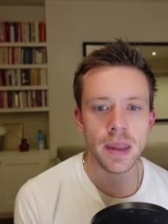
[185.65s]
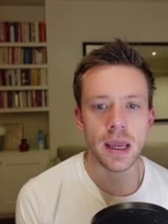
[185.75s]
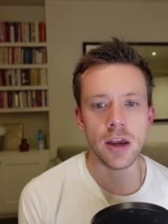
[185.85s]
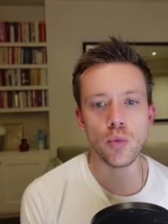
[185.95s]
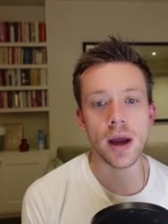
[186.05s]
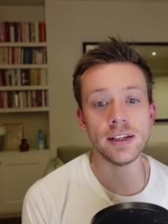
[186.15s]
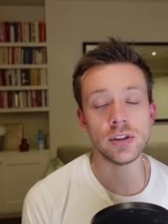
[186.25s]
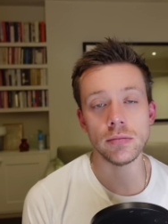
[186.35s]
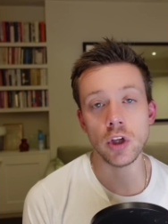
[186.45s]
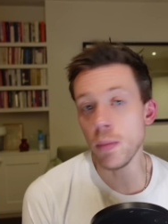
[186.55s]
in ways
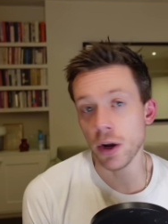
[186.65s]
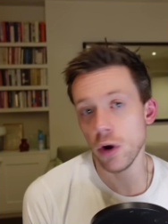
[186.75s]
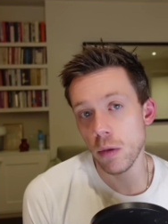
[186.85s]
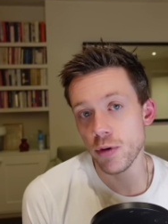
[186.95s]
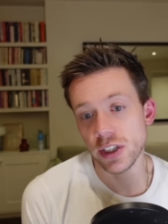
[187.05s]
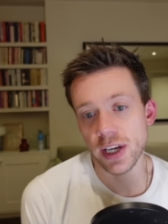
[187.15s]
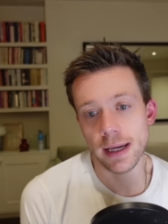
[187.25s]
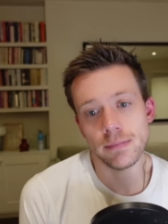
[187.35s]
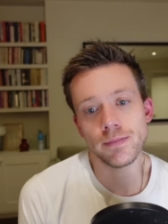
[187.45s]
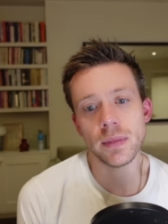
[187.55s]
you might not
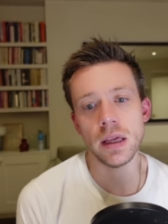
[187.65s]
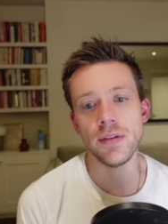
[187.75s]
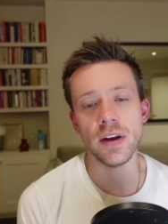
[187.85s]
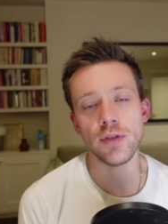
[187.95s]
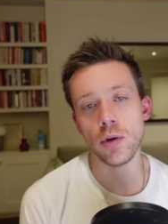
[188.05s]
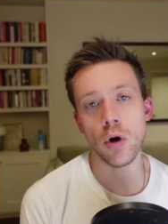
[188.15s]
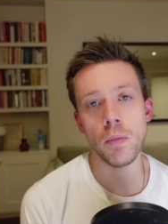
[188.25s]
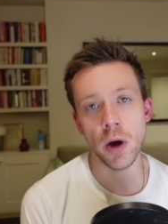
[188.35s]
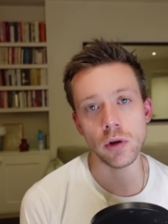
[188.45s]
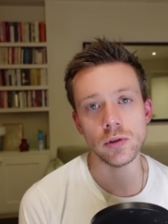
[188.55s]
appreciate, even if you are
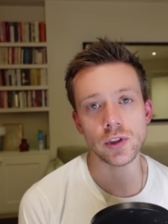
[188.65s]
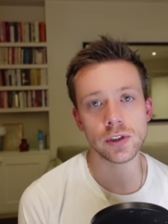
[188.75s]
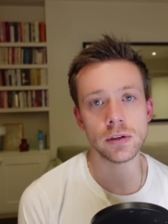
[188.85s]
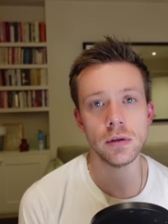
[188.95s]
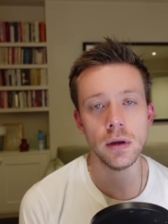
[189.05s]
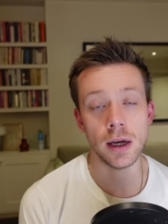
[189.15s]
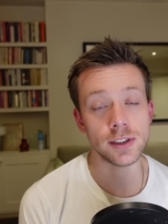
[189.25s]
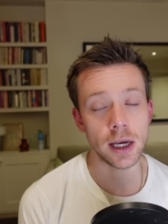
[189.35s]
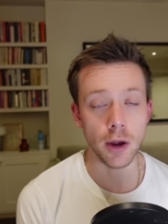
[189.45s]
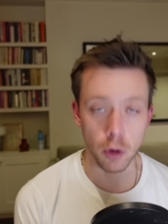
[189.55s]
opposed, as
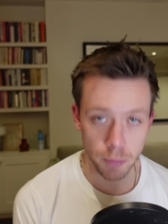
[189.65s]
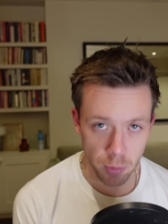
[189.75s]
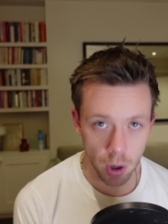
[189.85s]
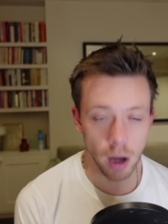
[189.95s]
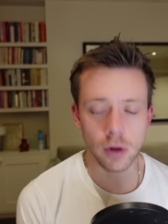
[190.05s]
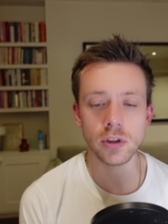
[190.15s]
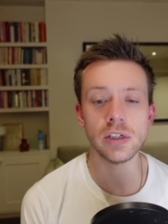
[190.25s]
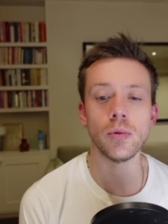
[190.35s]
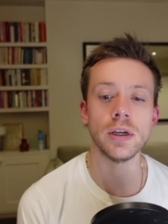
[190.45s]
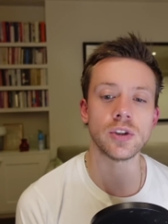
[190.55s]
I hope you are,
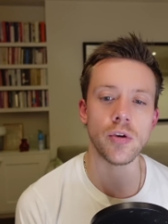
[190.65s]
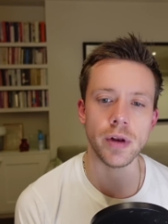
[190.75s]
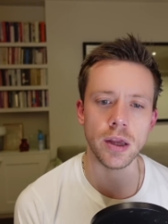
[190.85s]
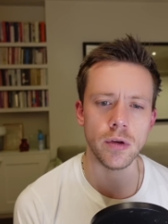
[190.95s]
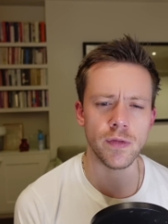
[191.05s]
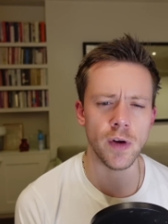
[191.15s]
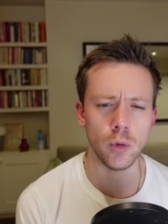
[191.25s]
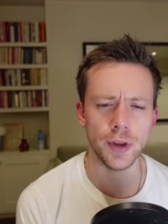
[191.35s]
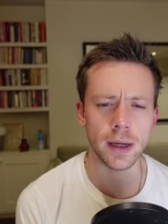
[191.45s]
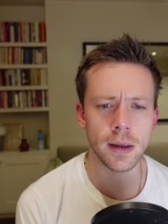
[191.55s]
to what is currently
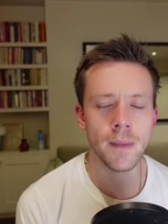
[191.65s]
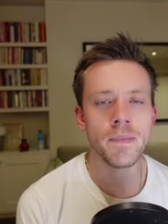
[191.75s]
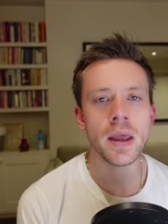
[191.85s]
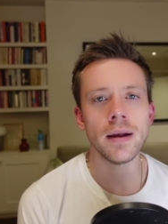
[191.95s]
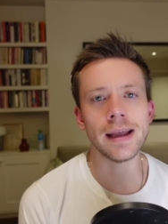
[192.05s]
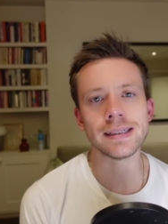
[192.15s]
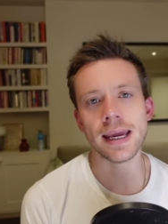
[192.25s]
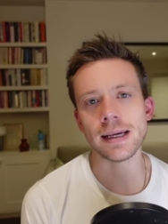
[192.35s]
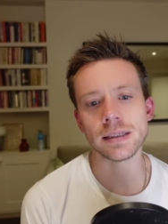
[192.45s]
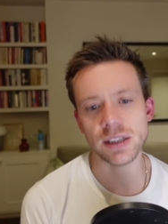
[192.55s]
unfolding. Let's
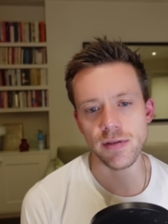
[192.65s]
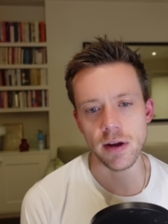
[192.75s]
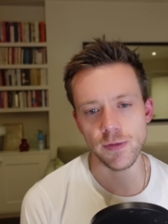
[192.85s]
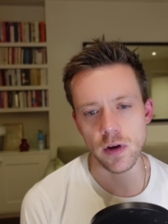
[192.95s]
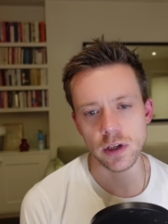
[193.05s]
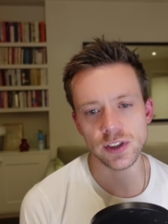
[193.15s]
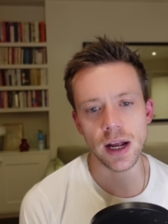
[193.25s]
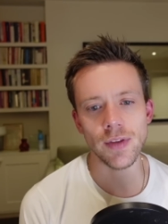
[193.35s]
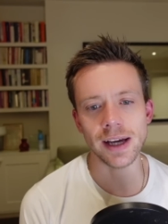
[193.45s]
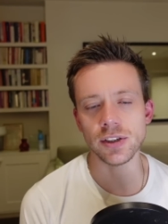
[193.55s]
take Syria first.
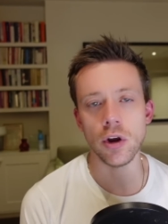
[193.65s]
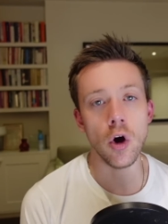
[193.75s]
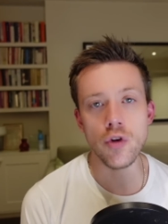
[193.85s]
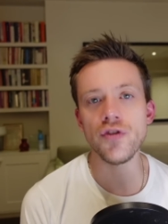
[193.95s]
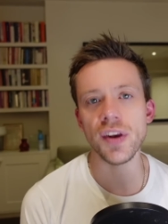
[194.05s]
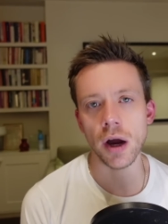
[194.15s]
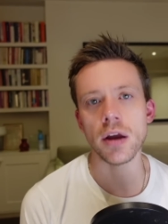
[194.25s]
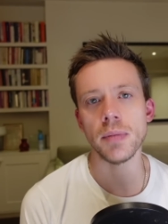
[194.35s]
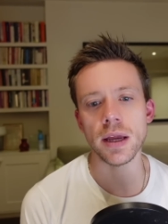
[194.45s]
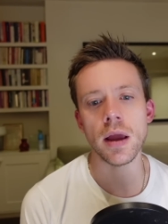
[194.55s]
Now, that is an
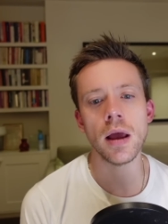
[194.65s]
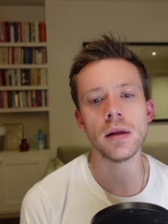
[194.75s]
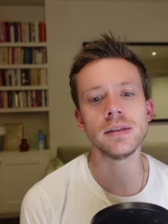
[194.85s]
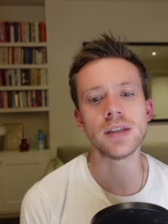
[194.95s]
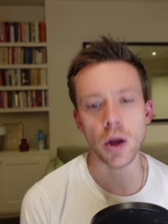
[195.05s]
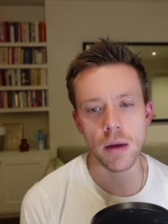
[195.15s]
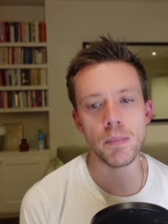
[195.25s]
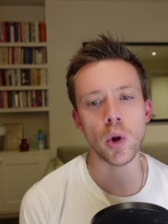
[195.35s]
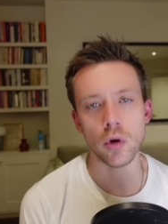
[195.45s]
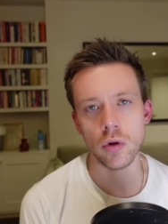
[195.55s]
undeniably
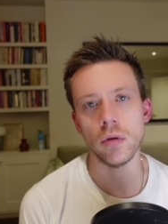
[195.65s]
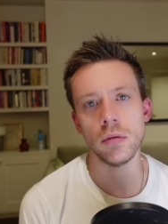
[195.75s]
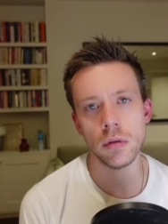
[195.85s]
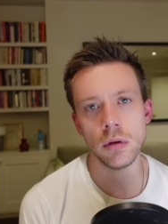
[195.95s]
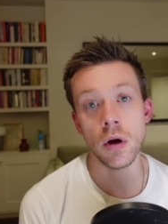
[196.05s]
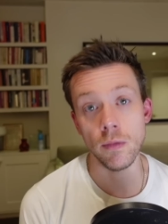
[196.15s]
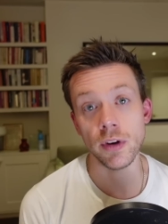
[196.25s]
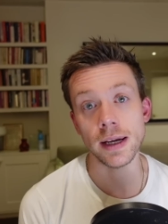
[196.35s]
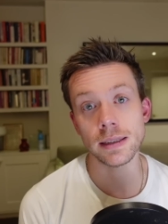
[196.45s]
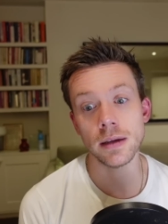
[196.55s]
diabolical
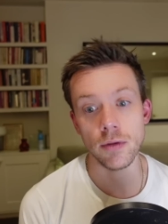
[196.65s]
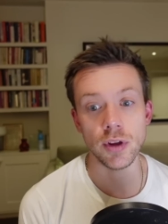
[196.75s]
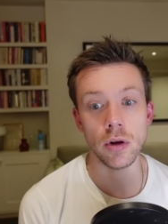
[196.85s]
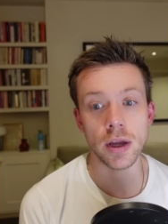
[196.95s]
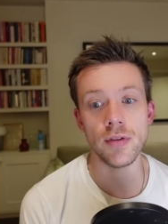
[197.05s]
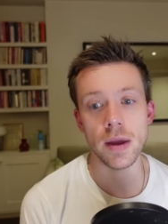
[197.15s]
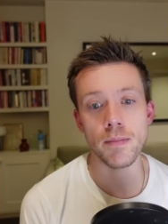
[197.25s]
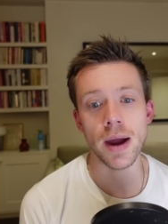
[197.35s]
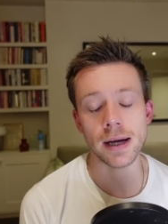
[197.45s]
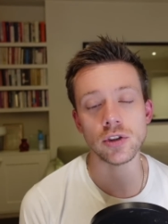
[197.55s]
conflict, if you look at the
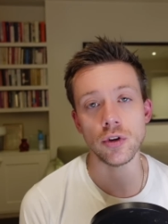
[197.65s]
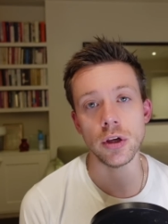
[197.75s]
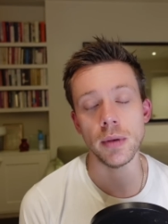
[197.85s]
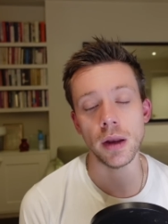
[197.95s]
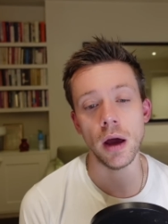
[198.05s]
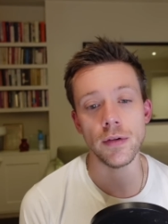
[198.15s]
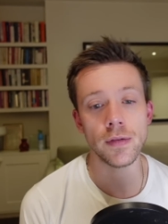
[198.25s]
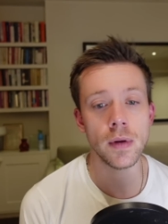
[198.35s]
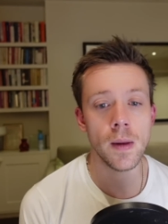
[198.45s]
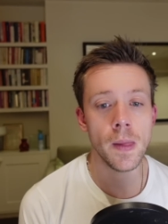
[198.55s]
impact on human life.
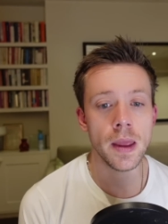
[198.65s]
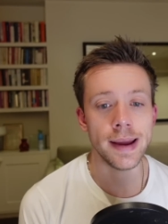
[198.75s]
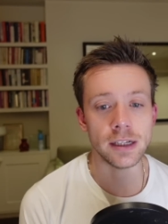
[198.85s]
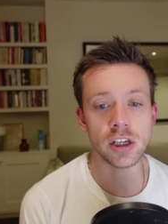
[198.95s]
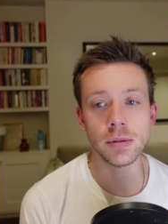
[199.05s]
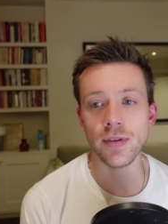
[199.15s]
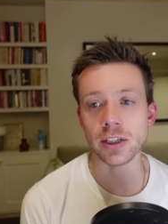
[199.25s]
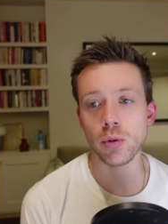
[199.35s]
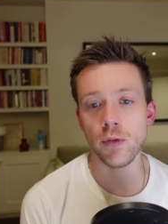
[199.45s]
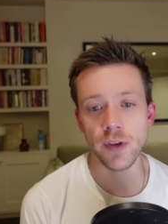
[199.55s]
In terms of
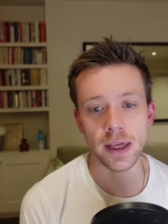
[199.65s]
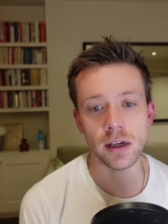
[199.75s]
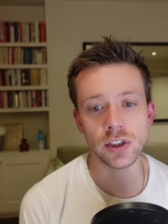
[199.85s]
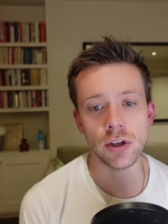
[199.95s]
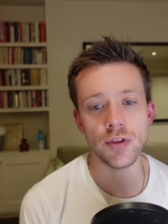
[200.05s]
actual figures, the